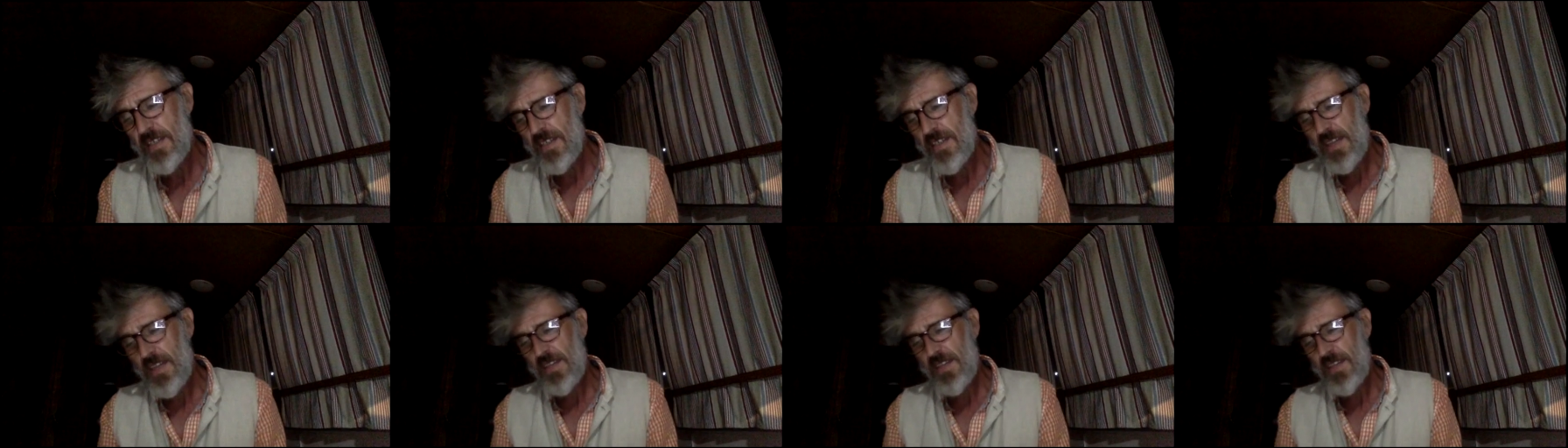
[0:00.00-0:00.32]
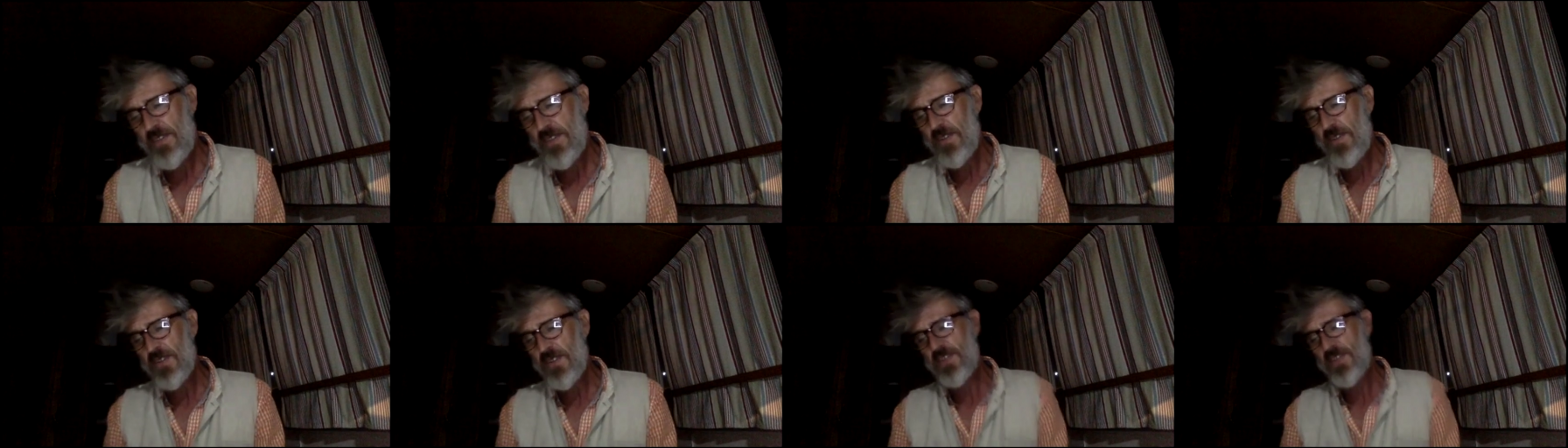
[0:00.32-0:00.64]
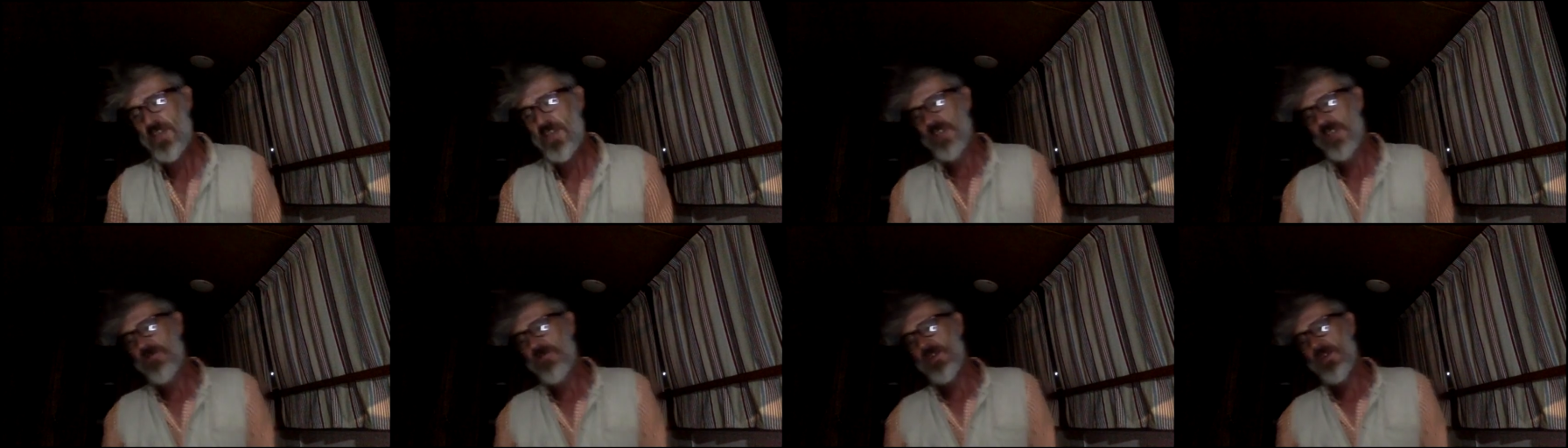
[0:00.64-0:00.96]
And so I
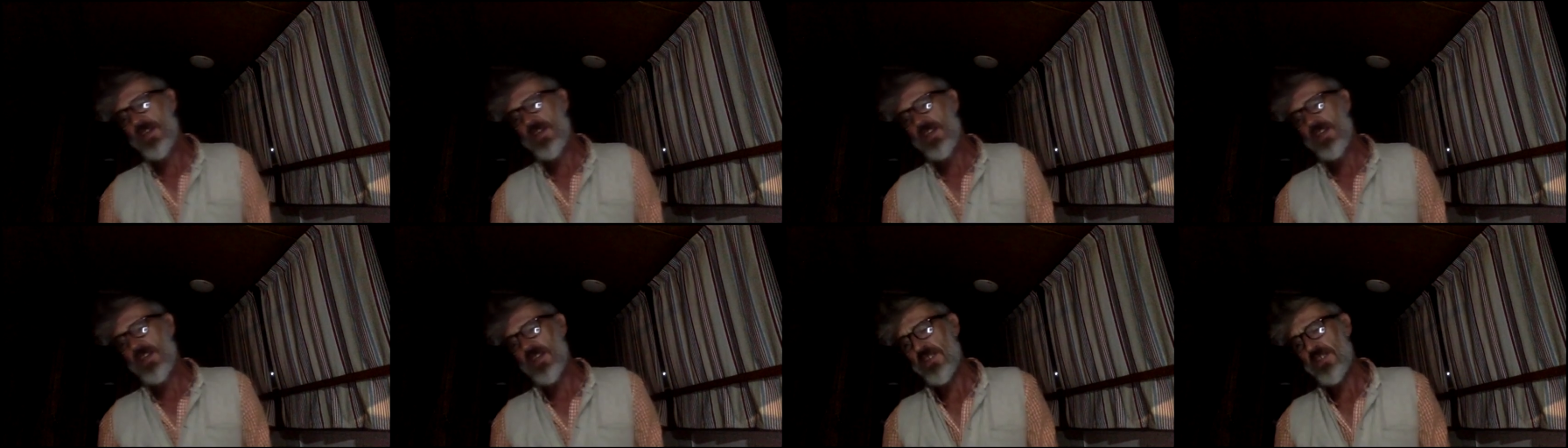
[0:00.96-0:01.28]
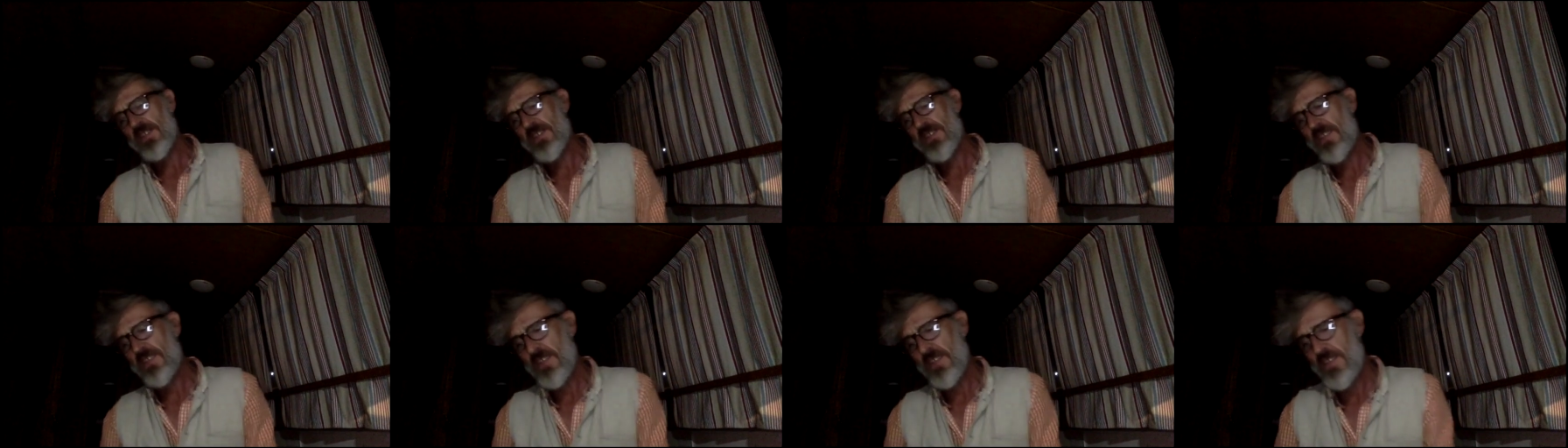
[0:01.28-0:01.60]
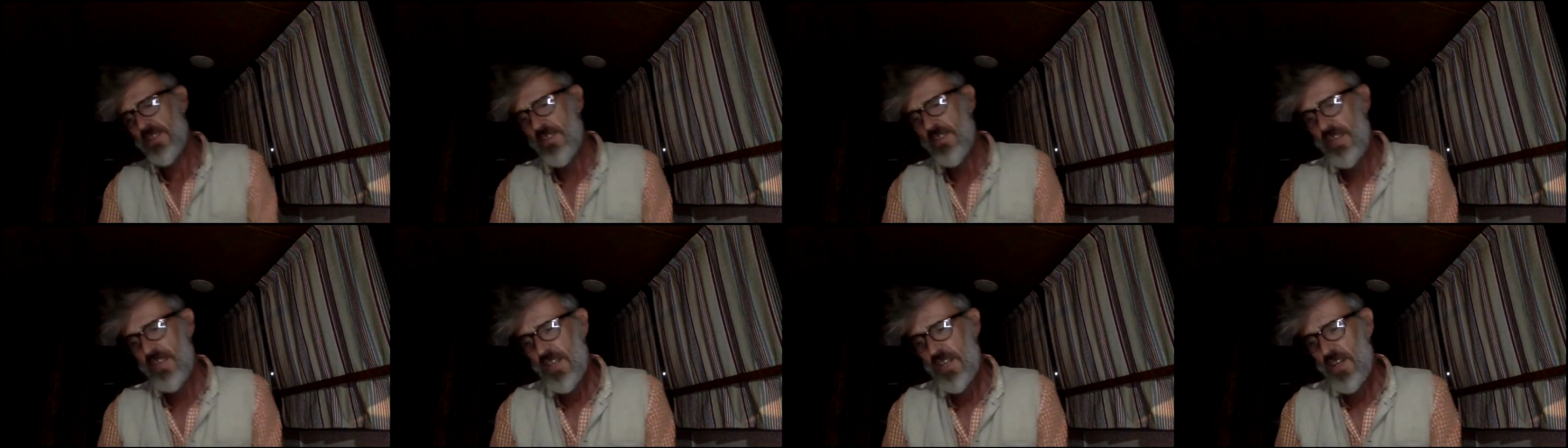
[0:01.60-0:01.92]
started realizing that
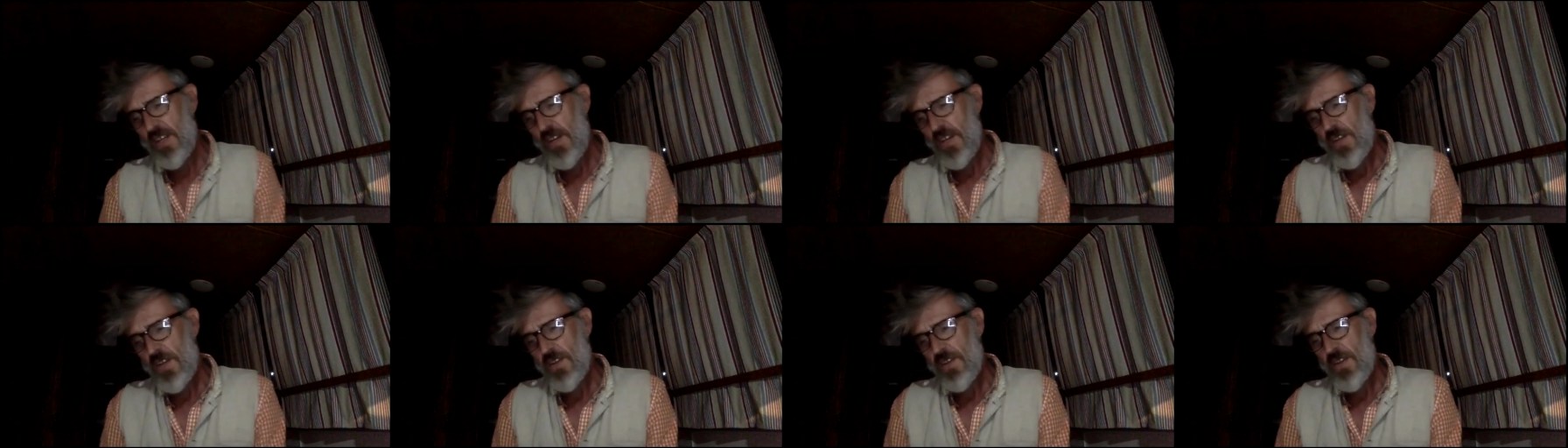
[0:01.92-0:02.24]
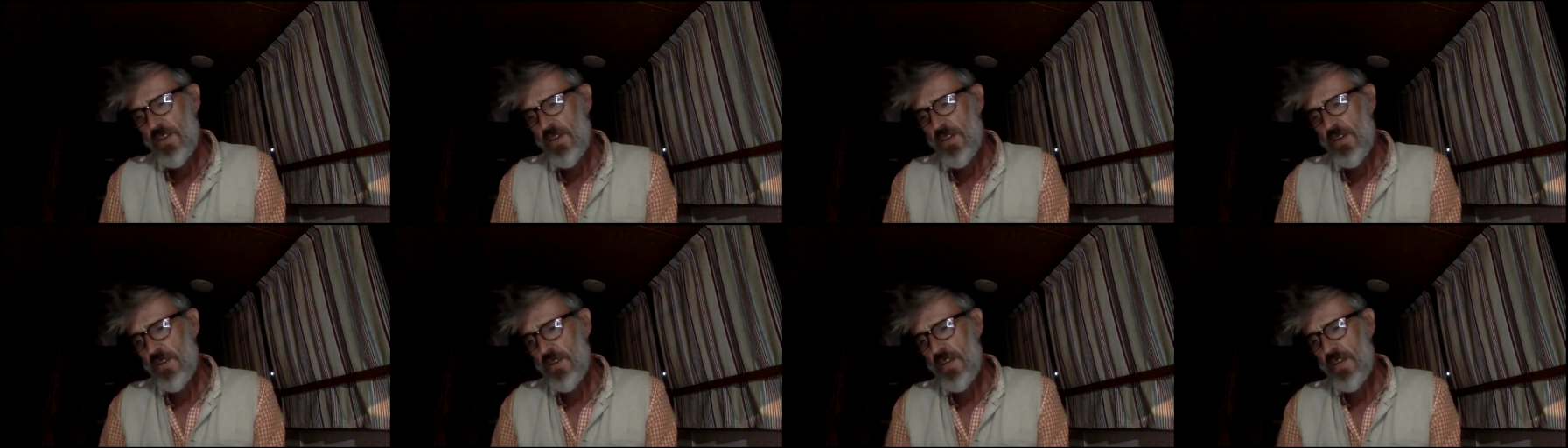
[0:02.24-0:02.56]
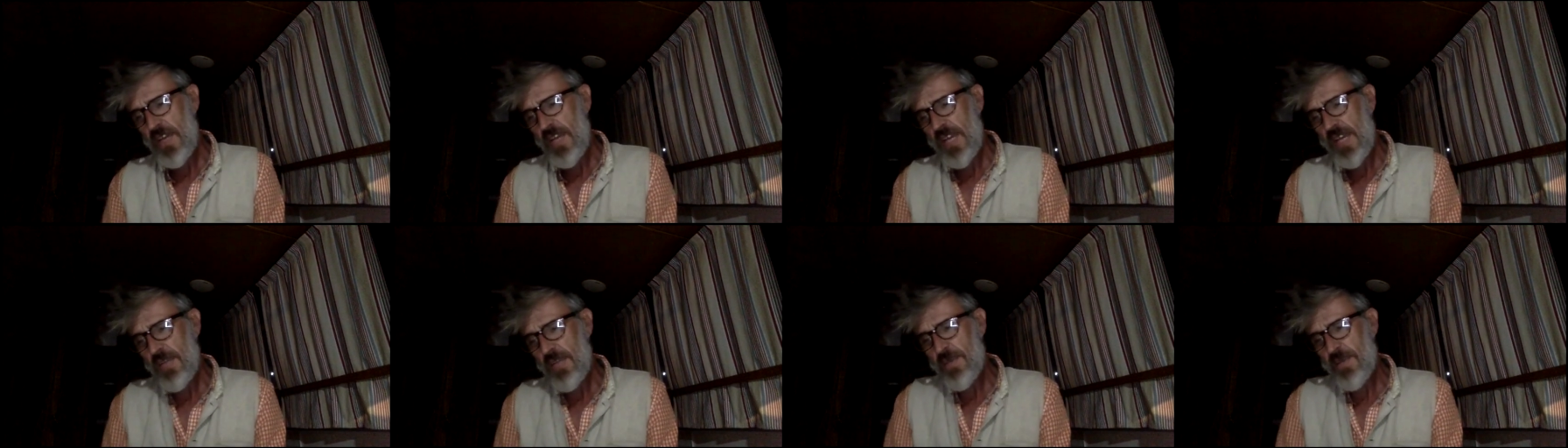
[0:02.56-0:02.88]
though they
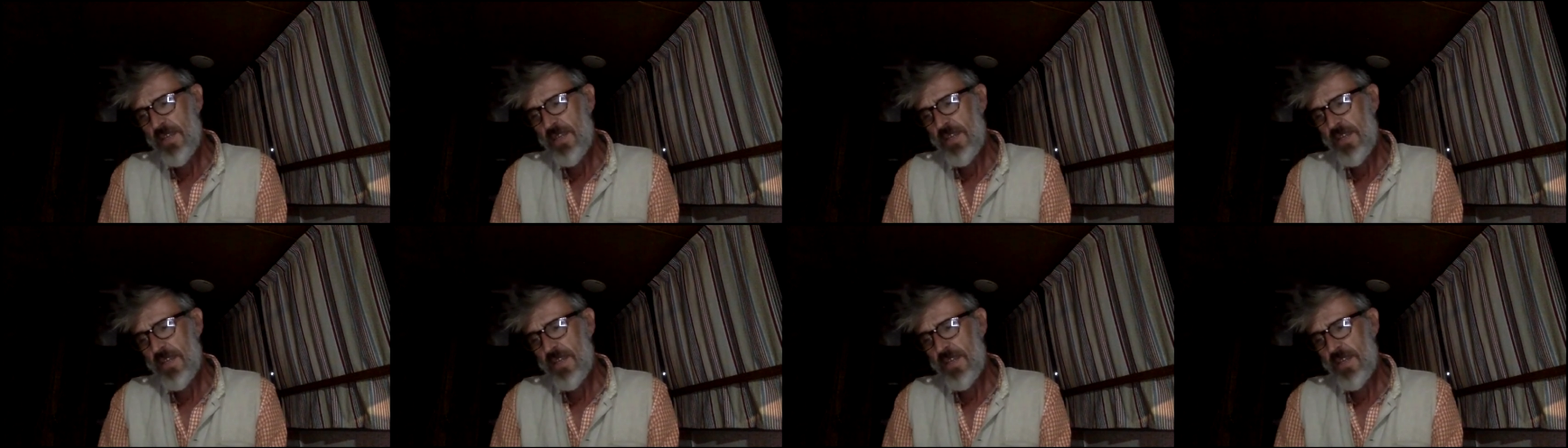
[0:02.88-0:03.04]
had been